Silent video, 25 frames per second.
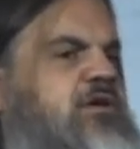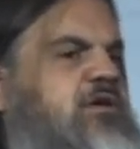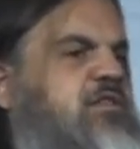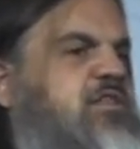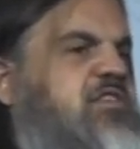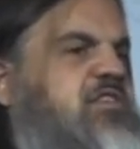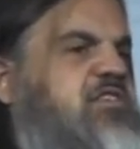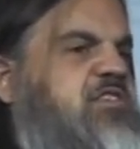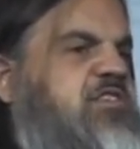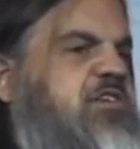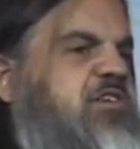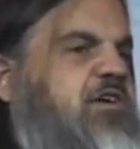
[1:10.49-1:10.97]

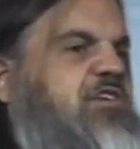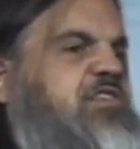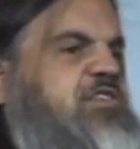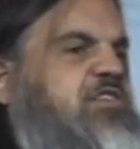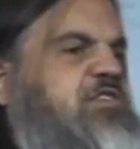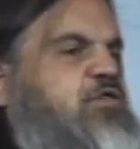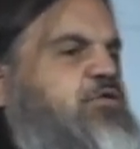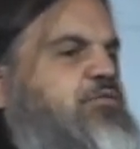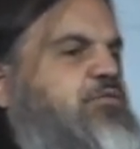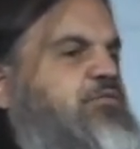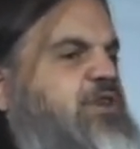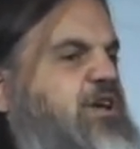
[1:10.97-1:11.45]
This is
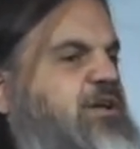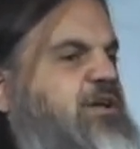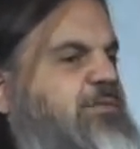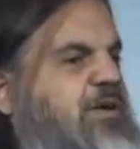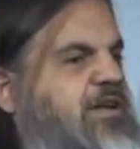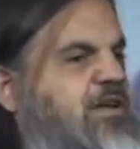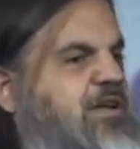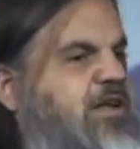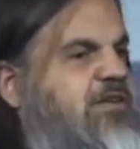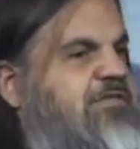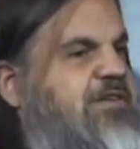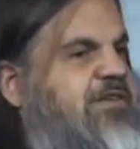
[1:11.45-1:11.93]
also me in my
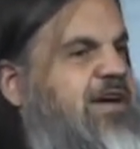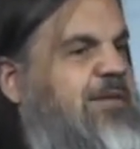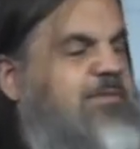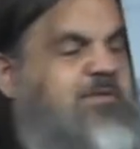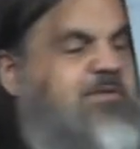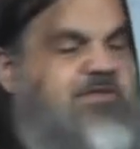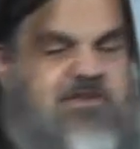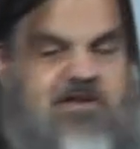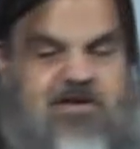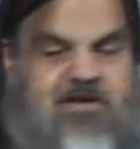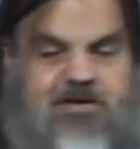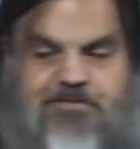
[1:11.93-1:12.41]
native
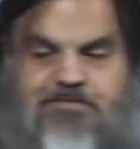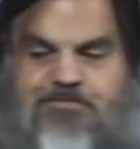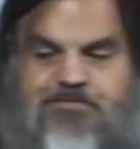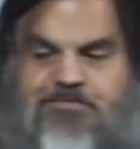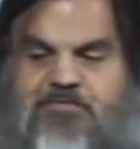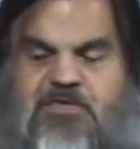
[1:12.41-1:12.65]
habitat.